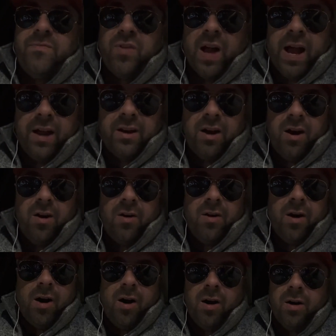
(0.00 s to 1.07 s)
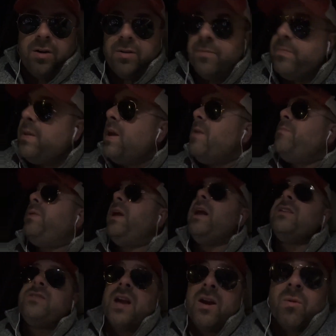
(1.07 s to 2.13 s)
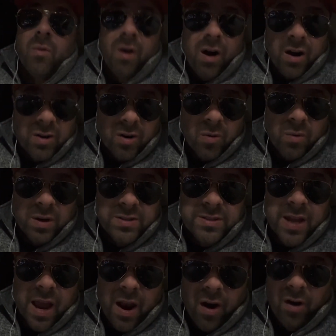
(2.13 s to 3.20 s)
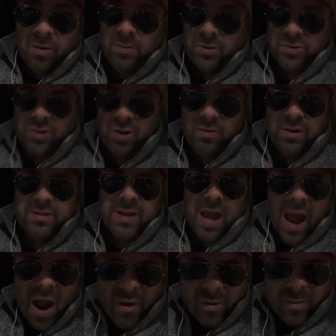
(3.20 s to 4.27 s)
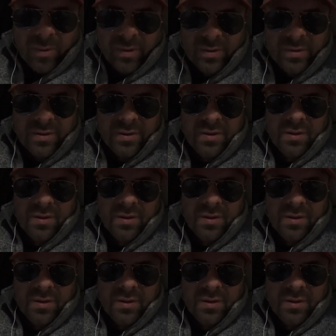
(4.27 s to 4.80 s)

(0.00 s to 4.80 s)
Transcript: Flacco, oh, P.J. Walker was terrible, Joey. Terrible.